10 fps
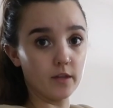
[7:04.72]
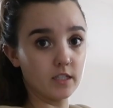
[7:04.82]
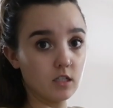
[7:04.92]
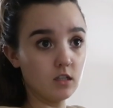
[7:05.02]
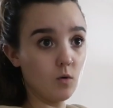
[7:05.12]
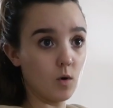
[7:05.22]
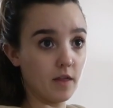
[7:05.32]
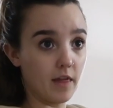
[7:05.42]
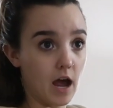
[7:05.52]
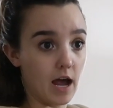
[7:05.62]
this is the
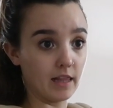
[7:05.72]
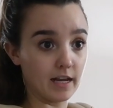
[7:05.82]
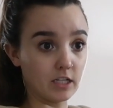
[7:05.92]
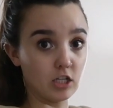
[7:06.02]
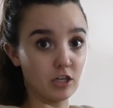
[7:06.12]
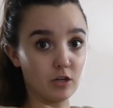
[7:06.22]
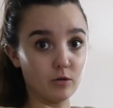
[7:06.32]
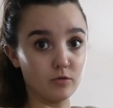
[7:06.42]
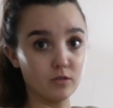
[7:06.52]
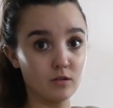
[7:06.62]
one that I like to
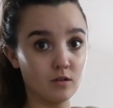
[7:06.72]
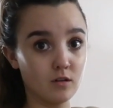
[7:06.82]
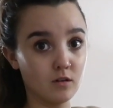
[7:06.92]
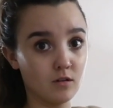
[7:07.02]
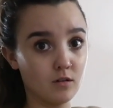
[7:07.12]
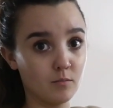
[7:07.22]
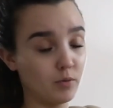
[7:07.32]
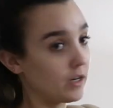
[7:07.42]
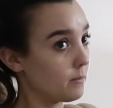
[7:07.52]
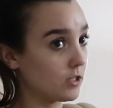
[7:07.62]
use
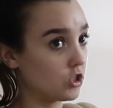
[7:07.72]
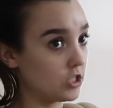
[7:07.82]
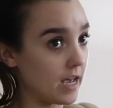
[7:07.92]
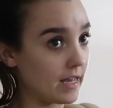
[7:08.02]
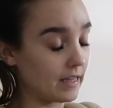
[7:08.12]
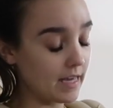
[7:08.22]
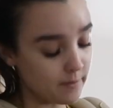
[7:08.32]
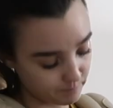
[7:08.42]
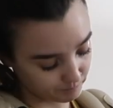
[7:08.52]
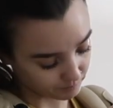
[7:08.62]
pretty much
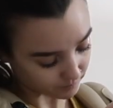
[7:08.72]
daily.